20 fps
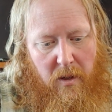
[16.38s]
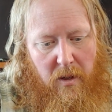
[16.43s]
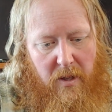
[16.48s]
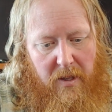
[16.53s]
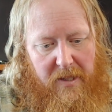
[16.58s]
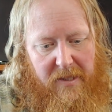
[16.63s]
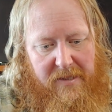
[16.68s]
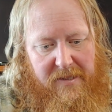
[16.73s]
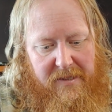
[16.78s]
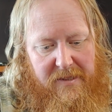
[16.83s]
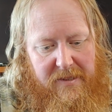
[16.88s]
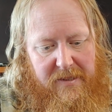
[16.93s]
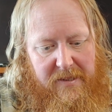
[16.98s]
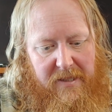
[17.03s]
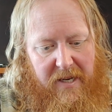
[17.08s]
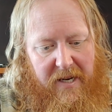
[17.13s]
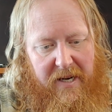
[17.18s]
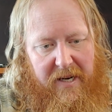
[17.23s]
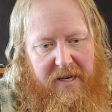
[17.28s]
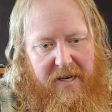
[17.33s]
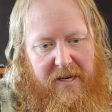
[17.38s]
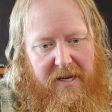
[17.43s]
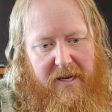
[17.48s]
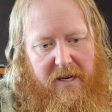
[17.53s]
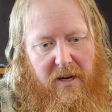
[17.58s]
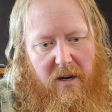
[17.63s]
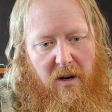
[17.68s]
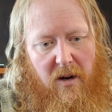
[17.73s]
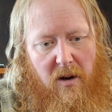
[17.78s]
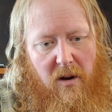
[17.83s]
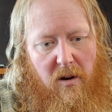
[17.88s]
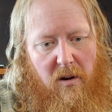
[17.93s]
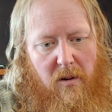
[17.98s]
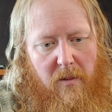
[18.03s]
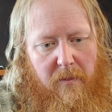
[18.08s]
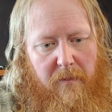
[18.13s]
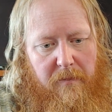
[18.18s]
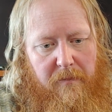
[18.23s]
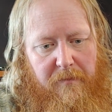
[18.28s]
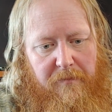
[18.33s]
Let's see here.
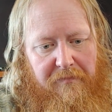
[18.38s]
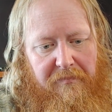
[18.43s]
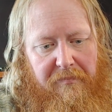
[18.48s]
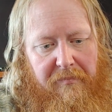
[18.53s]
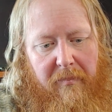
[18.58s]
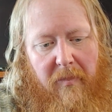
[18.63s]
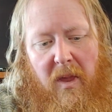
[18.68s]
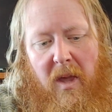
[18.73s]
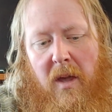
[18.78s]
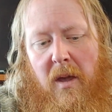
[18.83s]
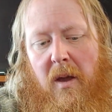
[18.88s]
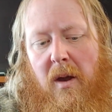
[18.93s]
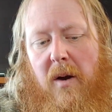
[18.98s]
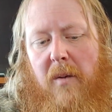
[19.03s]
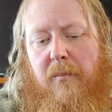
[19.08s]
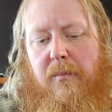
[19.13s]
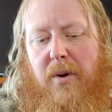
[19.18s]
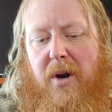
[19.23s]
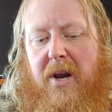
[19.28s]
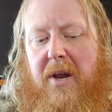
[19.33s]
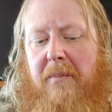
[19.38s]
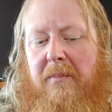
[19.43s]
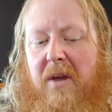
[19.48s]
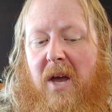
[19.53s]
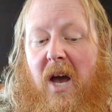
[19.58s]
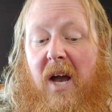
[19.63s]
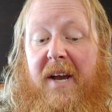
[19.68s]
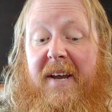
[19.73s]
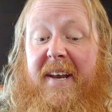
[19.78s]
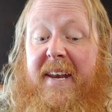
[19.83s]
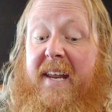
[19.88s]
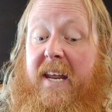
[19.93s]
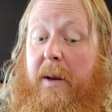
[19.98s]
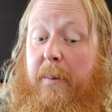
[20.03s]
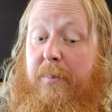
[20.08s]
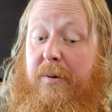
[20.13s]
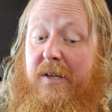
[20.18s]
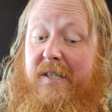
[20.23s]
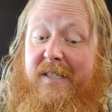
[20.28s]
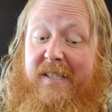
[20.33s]
Brigham Young and
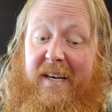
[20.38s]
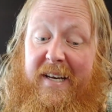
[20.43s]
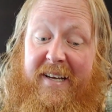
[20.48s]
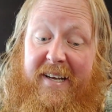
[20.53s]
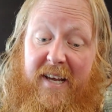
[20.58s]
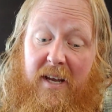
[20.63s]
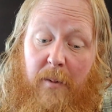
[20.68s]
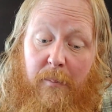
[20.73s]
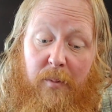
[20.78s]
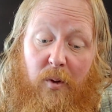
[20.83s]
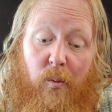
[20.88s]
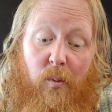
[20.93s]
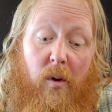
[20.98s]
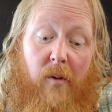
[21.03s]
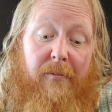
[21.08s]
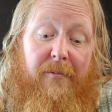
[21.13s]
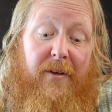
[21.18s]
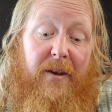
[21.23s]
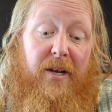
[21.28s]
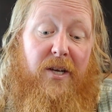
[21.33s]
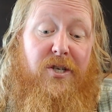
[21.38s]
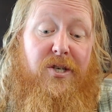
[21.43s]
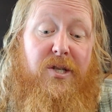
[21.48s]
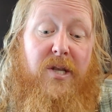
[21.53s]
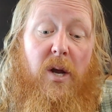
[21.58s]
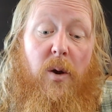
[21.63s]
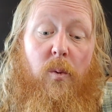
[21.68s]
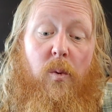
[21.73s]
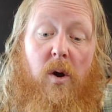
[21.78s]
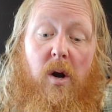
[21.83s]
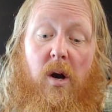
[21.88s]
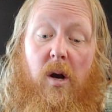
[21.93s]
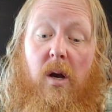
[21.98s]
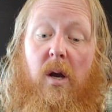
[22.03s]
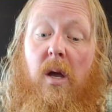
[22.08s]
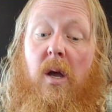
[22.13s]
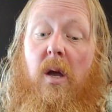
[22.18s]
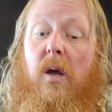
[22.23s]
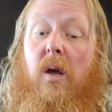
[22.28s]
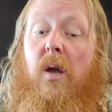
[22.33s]
Heber C. Kimball will finish their work.
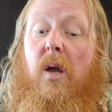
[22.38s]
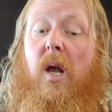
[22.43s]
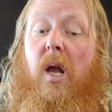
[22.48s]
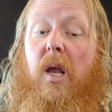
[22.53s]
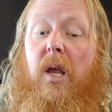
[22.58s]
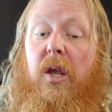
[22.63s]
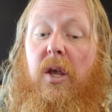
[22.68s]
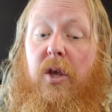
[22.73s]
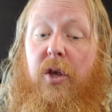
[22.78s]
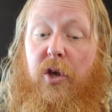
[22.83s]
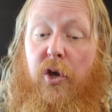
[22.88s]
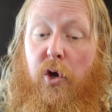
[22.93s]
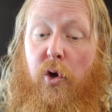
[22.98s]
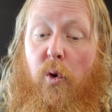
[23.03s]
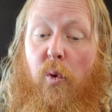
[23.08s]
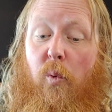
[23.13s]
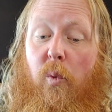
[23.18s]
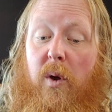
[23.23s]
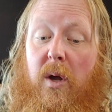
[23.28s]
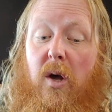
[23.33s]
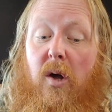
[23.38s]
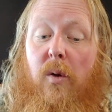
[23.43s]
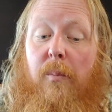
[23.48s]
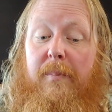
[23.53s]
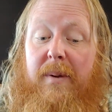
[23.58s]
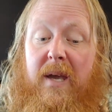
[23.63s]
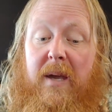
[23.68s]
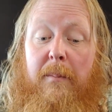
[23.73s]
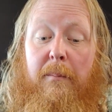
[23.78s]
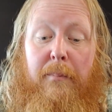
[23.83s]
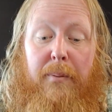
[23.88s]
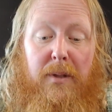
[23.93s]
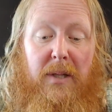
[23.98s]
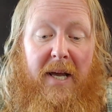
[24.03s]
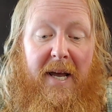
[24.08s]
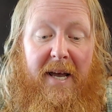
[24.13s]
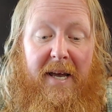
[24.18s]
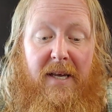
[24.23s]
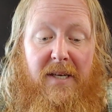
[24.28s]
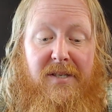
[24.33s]
You will be
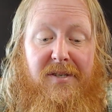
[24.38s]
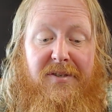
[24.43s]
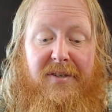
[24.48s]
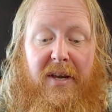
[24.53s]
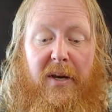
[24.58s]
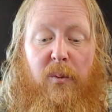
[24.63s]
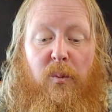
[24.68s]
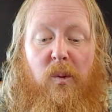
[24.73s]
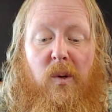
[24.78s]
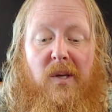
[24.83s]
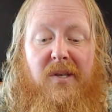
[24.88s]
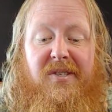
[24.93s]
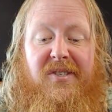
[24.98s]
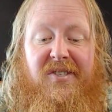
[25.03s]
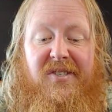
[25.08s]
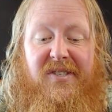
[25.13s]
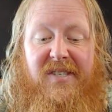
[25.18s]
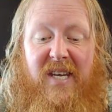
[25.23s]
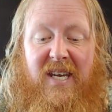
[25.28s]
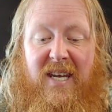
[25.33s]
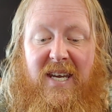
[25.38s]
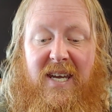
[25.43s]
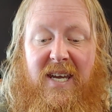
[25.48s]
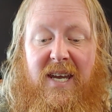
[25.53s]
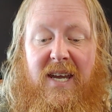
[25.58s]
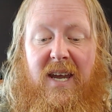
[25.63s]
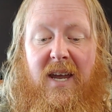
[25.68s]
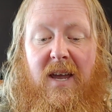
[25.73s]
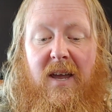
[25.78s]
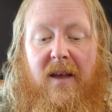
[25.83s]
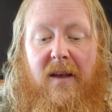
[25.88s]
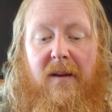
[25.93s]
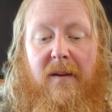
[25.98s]
blessed and will see